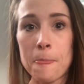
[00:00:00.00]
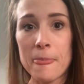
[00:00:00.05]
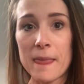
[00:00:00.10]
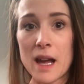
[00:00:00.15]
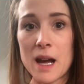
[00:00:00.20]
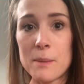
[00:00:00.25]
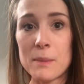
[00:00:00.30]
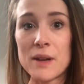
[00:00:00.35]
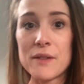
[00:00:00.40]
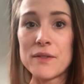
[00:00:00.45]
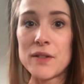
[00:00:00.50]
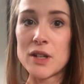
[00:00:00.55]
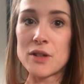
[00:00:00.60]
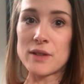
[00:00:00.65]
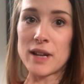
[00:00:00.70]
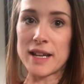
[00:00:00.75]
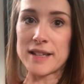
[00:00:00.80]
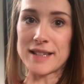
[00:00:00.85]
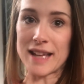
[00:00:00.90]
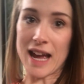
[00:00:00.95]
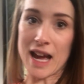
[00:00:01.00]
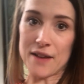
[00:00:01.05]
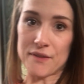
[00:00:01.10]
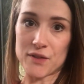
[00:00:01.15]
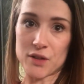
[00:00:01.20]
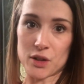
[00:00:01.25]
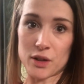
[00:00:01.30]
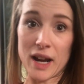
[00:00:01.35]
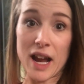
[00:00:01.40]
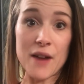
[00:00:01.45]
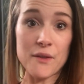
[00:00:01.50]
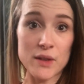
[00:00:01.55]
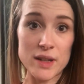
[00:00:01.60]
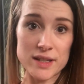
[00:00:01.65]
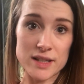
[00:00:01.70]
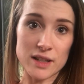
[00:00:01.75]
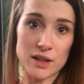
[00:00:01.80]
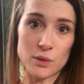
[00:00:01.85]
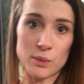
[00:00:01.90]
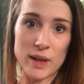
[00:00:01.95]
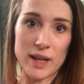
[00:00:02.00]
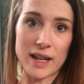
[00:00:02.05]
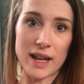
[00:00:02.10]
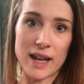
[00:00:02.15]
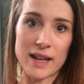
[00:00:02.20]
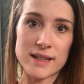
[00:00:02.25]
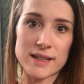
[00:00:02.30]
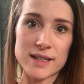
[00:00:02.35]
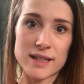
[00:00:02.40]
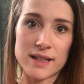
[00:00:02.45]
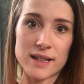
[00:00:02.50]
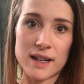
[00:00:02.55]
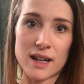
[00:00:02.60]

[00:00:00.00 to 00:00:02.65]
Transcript: a few days after every single weekend.